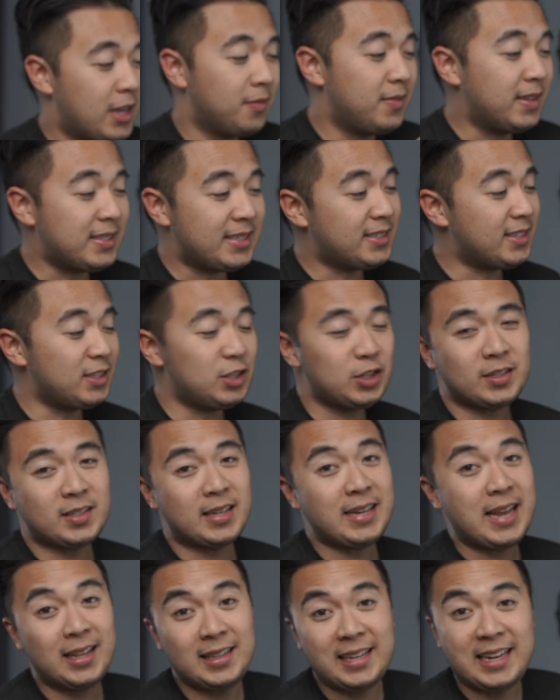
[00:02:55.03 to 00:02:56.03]
Now this isn't just
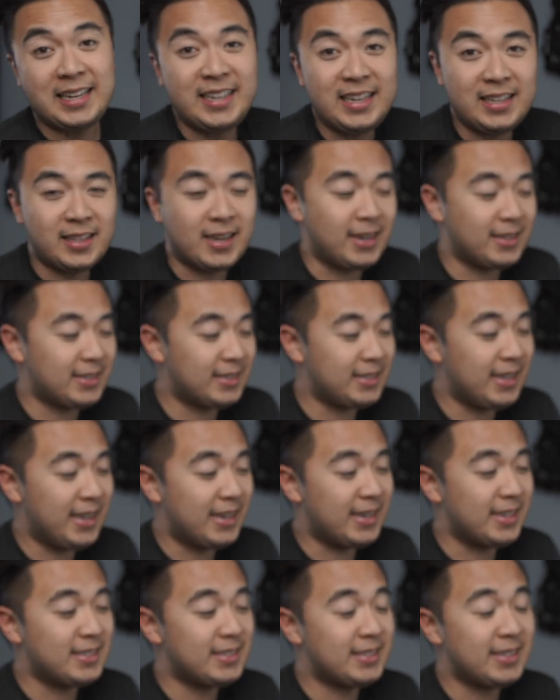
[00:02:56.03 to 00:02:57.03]
an LED light,
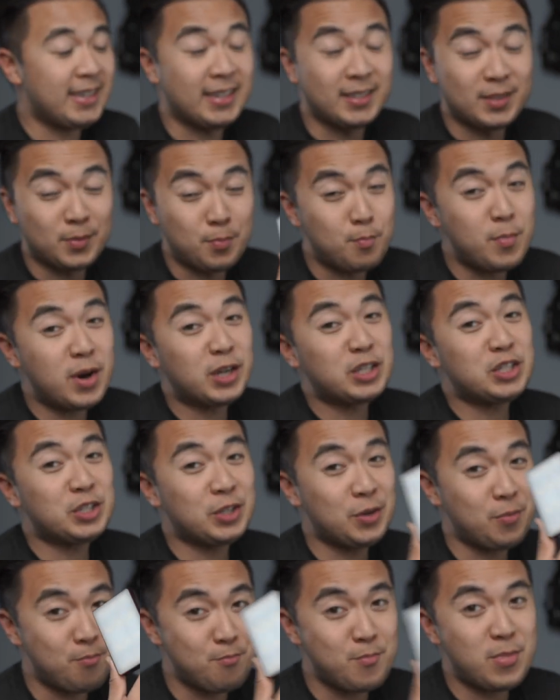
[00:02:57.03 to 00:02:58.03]
it is, it is much,